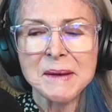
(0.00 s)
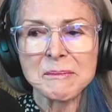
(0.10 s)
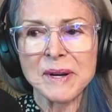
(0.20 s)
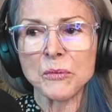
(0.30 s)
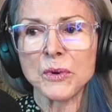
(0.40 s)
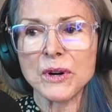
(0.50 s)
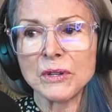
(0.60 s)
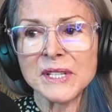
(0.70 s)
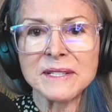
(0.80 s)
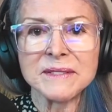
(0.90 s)
but we're
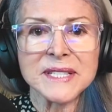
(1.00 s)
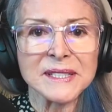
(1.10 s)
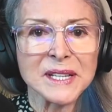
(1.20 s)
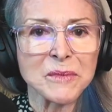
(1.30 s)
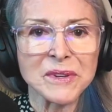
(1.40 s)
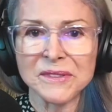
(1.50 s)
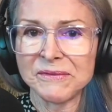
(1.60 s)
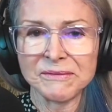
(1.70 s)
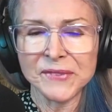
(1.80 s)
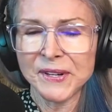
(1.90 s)
only dealing with
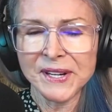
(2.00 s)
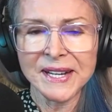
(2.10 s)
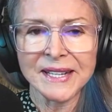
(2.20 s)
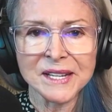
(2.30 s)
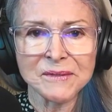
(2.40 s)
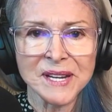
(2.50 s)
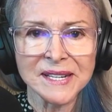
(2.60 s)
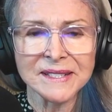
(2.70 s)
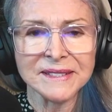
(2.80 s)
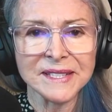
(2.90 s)
very highly
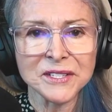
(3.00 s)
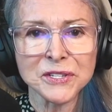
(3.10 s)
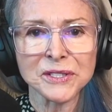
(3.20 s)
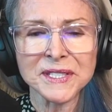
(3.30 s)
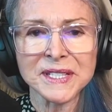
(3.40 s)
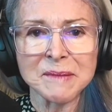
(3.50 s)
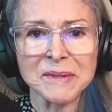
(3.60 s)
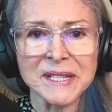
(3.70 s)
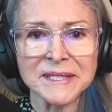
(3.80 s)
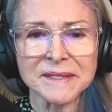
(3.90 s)
rated insurance
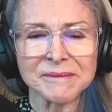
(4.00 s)
companies.